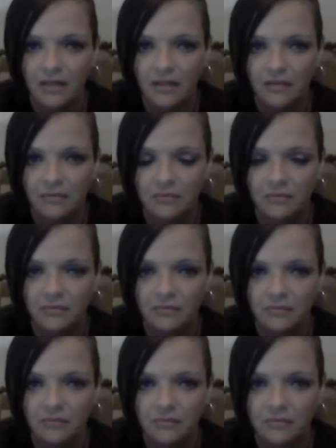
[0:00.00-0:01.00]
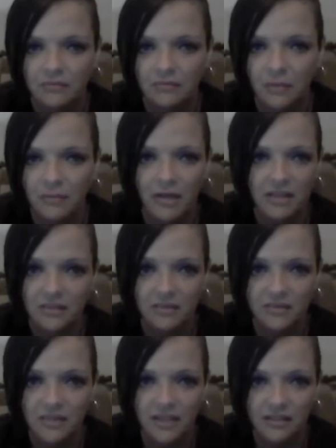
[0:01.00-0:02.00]
Um, I'm not
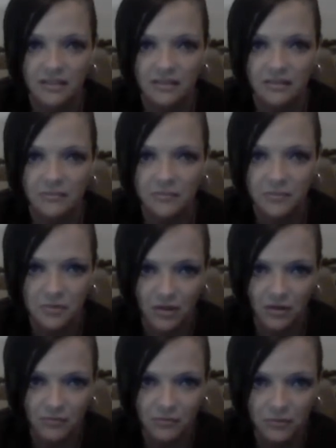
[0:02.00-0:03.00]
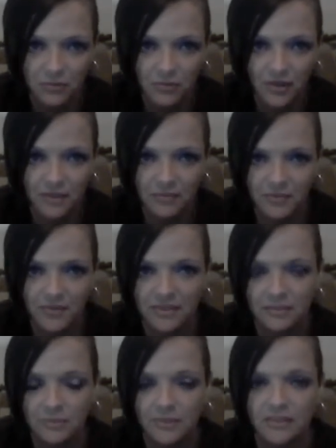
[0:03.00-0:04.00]
going to take a full credit for
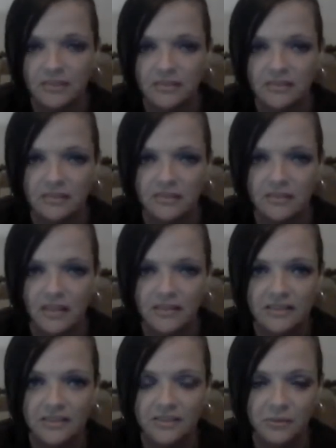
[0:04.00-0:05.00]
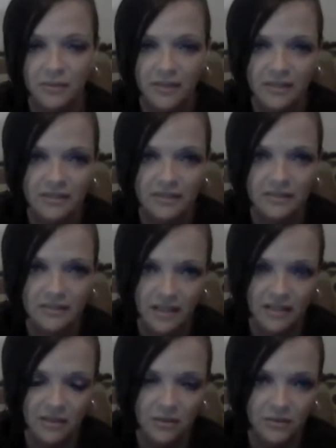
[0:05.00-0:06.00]
this because I seen you had
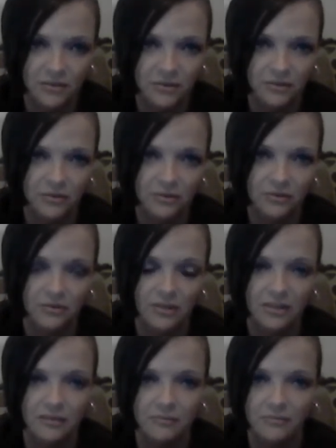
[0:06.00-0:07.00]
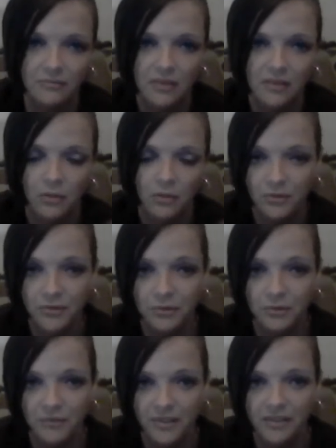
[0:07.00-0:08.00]
that on your um, one
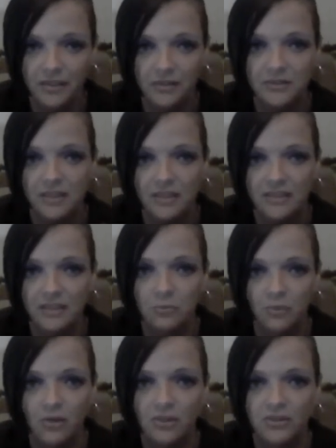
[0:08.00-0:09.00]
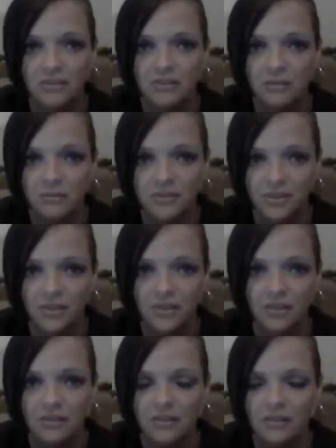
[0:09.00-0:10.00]
of your videos, and I did watch it, and it was
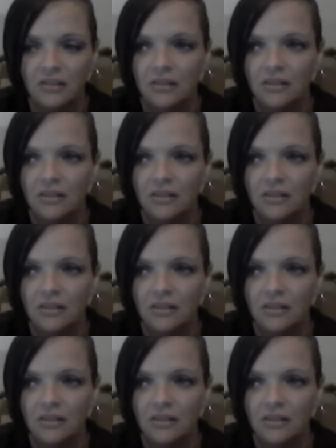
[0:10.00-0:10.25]
good.